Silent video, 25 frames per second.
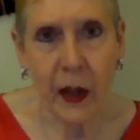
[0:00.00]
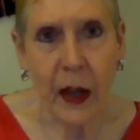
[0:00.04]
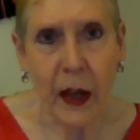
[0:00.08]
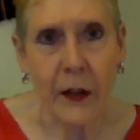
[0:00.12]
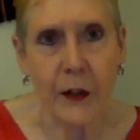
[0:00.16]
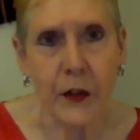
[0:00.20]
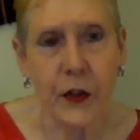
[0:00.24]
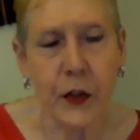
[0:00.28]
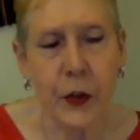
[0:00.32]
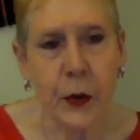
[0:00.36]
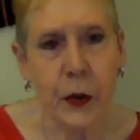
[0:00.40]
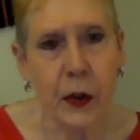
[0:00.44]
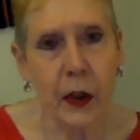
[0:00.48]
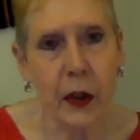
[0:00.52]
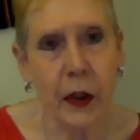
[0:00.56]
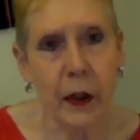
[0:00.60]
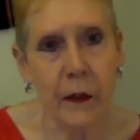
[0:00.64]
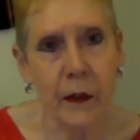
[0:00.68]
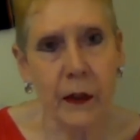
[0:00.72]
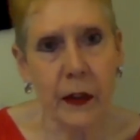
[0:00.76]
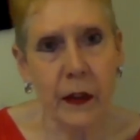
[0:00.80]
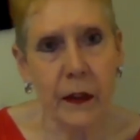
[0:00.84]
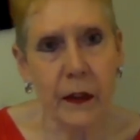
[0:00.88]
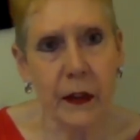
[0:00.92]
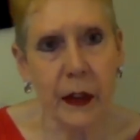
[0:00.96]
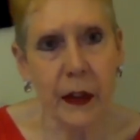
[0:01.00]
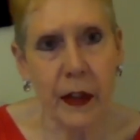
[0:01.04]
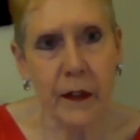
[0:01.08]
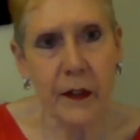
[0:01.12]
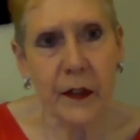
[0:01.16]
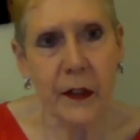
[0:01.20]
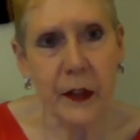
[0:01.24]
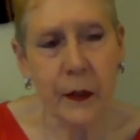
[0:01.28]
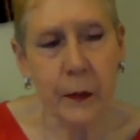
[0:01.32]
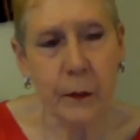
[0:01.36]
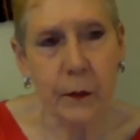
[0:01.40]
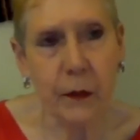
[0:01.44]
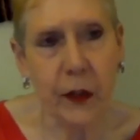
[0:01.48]
and to and that,
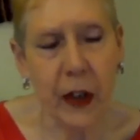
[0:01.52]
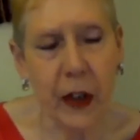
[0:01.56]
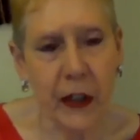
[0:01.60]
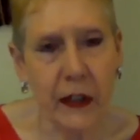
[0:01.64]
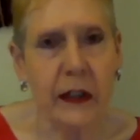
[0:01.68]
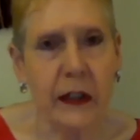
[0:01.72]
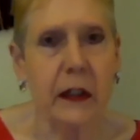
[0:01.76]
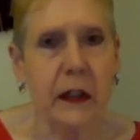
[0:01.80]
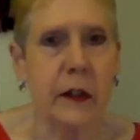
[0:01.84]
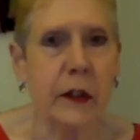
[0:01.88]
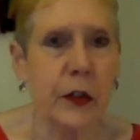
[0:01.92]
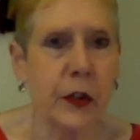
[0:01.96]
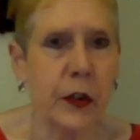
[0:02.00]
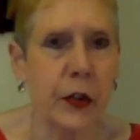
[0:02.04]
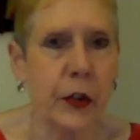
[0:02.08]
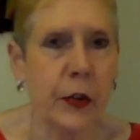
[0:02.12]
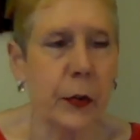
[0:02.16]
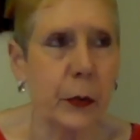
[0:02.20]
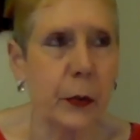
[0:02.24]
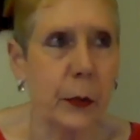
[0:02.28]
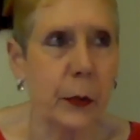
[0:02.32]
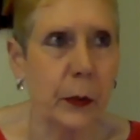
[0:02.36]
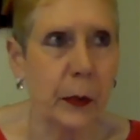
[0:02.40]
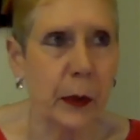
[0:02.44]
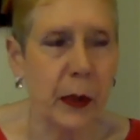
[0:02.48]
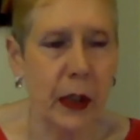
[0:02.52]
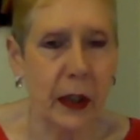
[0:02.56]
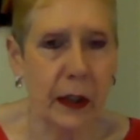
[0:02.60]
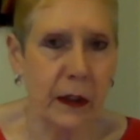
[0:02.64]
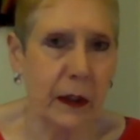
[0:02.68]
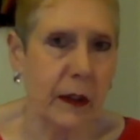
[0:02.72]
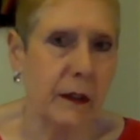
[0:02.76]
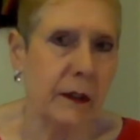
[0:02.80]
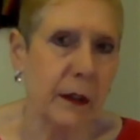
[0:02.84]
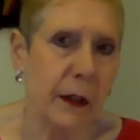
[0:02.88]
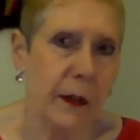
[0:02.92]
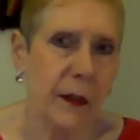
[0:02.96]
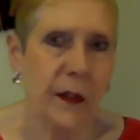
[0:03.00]
that's vital to an
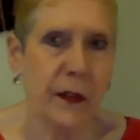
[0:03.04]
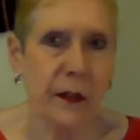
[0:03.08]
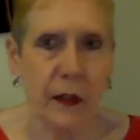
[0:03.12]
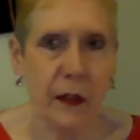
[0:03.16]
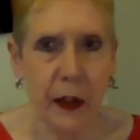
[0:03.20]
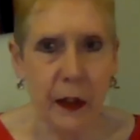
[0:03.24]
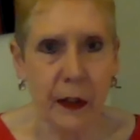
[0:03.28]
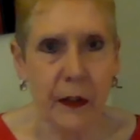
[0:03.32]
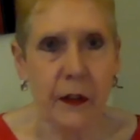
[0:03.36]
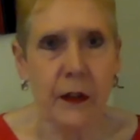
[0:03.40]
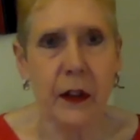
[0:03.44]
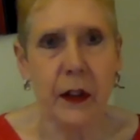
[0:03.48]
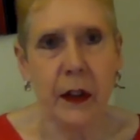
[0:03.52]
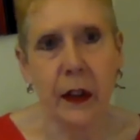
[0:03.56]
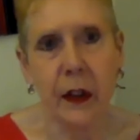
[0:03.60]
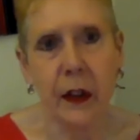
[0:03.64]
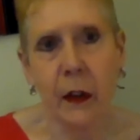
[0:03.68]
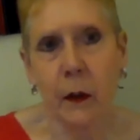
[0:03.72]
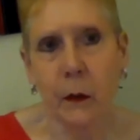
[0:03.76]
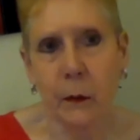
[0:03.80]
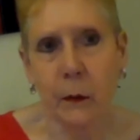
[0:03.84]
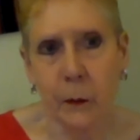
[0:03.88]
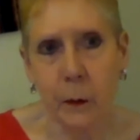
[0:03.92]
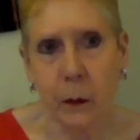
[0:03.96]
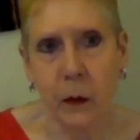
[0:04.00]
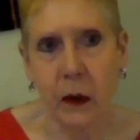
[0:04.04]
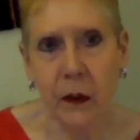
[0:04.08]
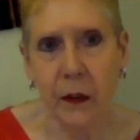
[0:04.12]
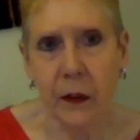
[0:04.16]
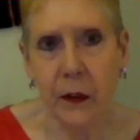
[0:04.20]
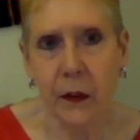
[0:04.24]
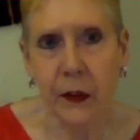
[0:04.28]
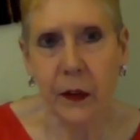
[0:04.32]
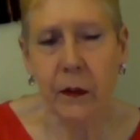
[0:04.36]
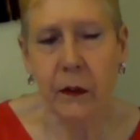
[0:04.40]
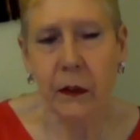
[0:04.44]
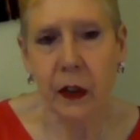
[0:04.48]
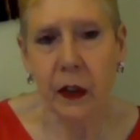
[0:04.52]
understanding of
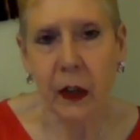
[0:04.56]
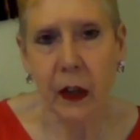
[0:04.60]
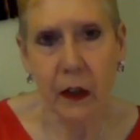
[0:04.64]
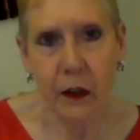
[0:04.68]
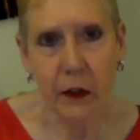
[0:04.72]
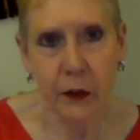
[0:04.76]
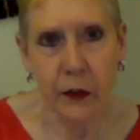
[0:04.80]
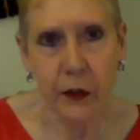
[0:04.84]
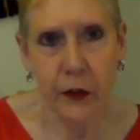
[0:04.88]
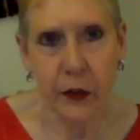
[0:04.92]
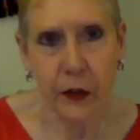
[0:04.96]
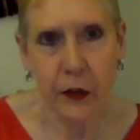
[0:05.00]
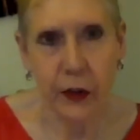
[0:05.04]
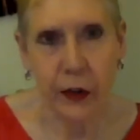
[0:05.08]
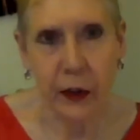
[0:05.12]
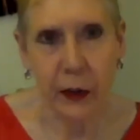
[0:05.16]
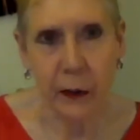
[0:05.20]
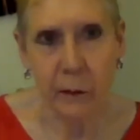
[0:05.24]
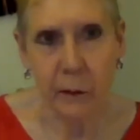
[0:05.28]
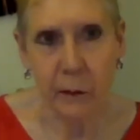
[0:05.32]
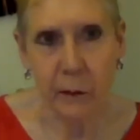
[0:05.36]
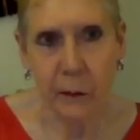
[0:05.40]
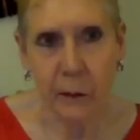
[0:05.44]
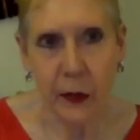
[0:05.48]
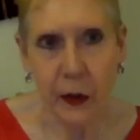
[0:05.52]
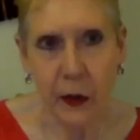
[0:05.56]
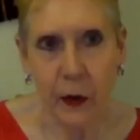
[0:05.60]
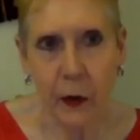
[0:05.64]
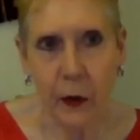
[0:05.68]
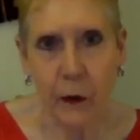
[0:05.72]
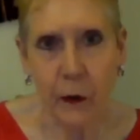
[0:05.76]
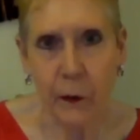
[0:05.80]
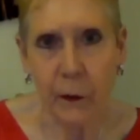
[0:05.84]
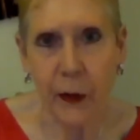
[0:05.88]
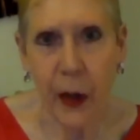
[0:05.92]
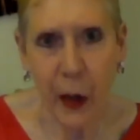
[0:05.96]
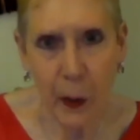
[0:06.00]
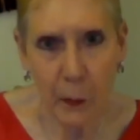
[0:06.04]
one's own culture
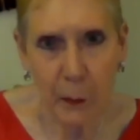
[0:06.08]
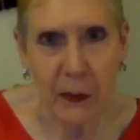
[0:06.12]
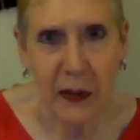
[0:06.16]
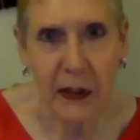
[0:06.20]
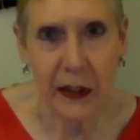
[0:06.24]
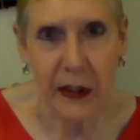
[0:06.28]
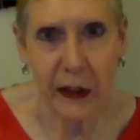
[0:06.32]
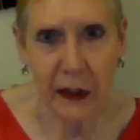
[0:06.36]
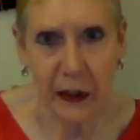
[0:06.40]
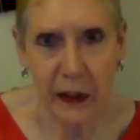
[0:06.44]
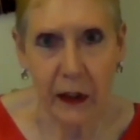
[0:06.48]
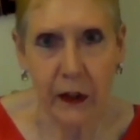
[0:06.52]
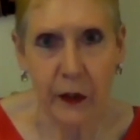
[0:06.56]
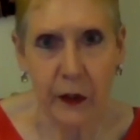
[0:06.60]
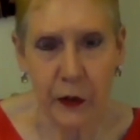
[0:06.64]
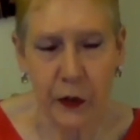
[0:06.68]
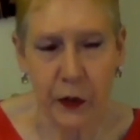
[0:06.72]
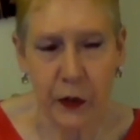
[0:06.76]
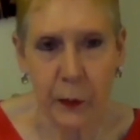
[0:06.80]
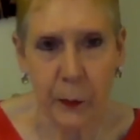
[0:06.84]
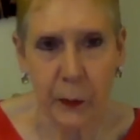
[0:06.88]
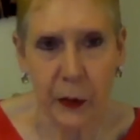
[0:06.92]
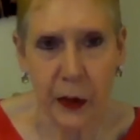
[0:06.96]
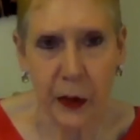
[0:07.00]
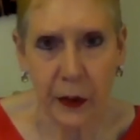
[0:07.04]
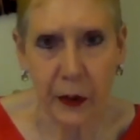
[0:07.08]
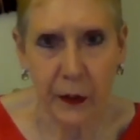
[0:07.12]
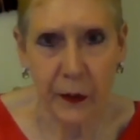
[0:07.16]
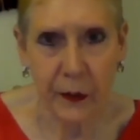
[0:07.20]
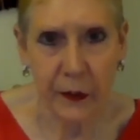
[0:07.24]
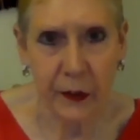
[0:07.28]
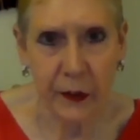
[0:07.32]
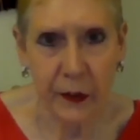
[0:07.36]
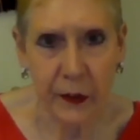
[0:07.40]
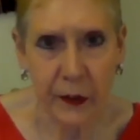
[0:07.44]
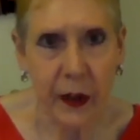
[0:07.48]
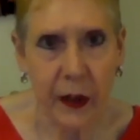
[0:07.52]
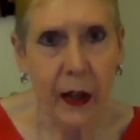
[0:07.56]
or family culture
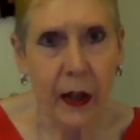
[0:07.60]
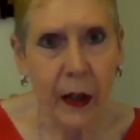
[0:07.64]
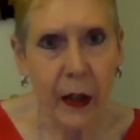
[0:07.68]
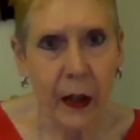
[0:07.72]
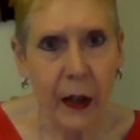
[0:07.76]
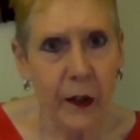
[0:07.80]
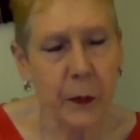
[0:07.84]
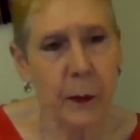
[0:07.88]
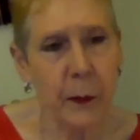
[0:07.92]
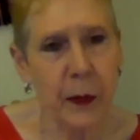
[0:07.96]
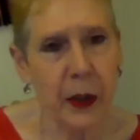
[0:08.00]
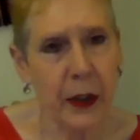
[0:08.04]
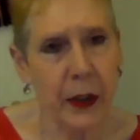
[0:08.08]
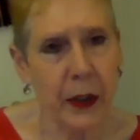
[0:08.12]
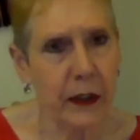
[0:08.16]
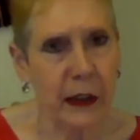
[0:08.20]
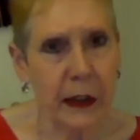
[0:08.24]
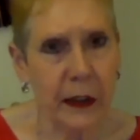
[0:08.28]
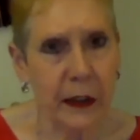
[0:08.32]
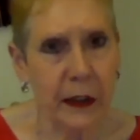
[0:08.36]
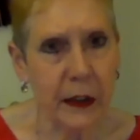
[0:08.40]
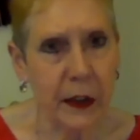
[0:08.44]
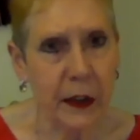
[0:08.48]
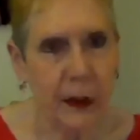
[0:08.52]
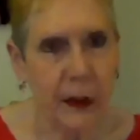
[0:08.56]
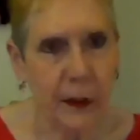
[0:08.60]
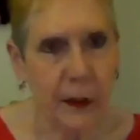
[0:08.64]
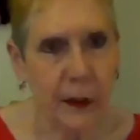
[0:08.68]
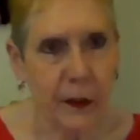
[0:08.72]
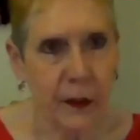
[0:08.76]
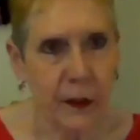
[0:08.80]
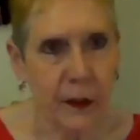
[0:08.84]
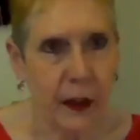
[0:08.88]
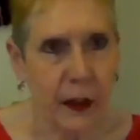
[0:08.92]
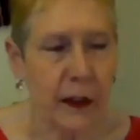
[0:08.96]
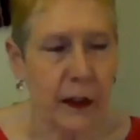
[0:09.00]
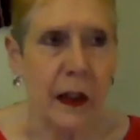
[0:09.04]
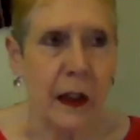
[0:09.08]
because as merilyn has
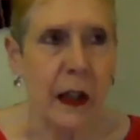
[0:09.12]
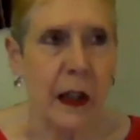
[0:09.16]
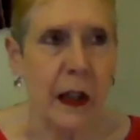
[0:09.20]
said